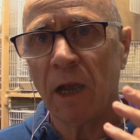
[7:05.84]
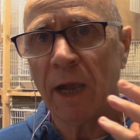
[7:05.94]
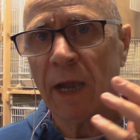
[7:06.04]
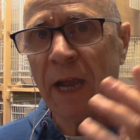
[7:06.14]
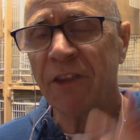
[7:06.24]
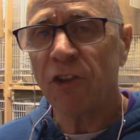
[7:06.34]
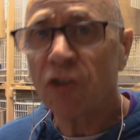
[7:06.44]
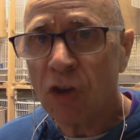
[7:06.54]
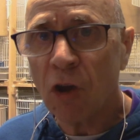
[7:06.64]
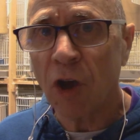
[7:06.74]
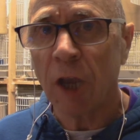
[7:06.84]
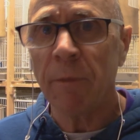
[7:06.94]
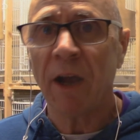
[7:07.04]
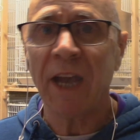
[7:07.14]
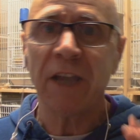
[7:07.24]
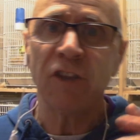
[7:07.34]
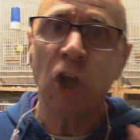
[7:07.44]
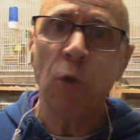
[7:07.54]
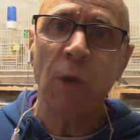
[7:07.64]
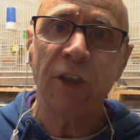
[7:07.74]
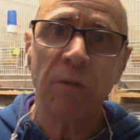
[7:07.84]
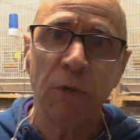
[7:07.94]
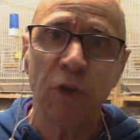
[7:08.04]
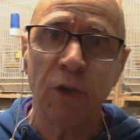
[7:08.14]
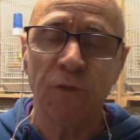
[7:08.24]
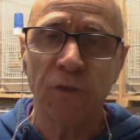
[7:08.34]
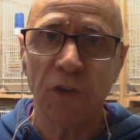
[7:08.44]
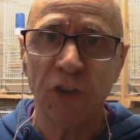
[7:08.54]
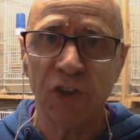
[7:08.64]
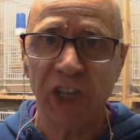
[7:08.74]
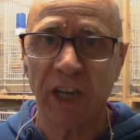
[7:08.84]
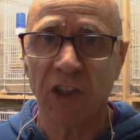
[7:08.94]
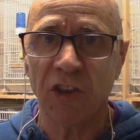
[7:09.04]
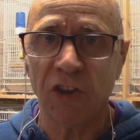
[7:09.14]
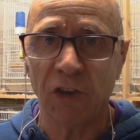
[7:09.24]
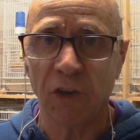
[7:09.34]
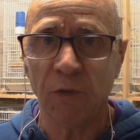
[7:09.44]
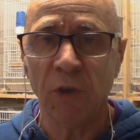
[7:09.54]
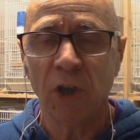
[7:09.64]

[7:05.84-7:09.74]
And at the time, I had nowhere to move the chicks to